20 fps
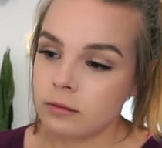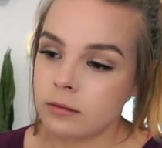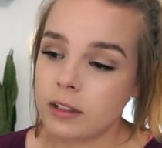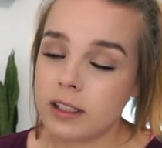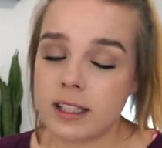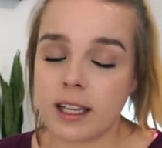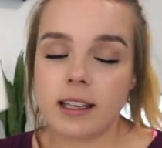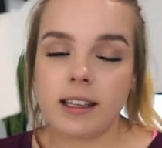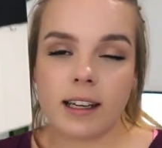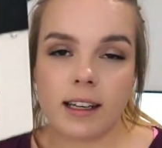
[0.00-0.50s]

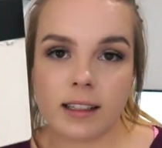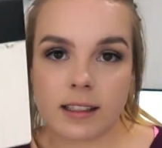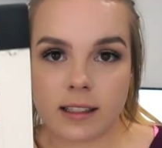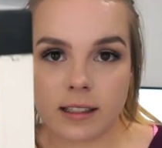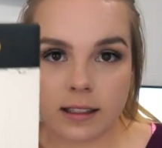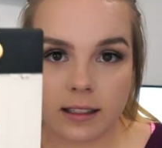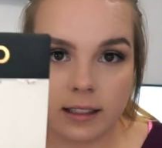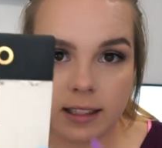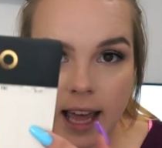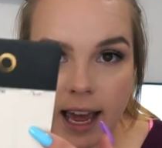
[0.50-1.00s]
Sunday to
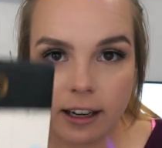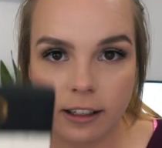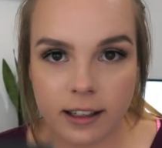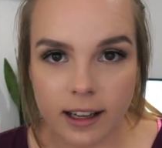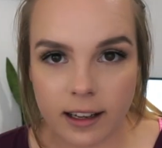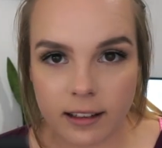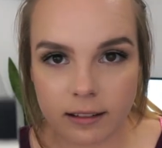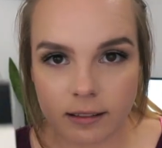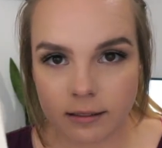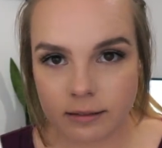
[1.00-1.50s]

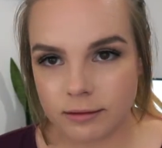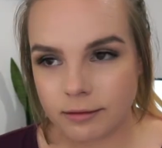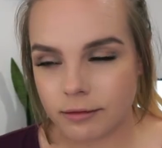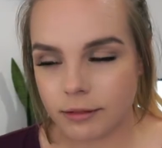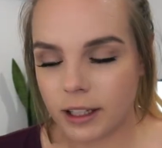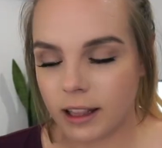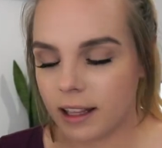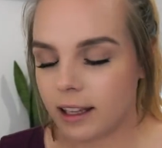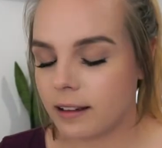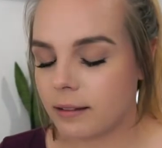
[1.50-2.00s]
Saturday,
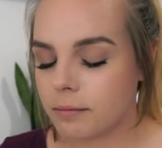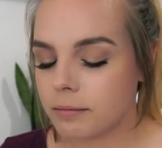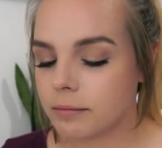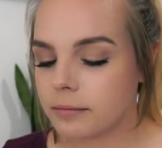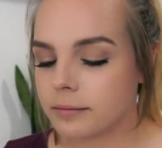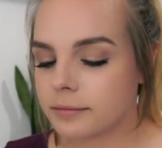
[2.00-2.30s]
really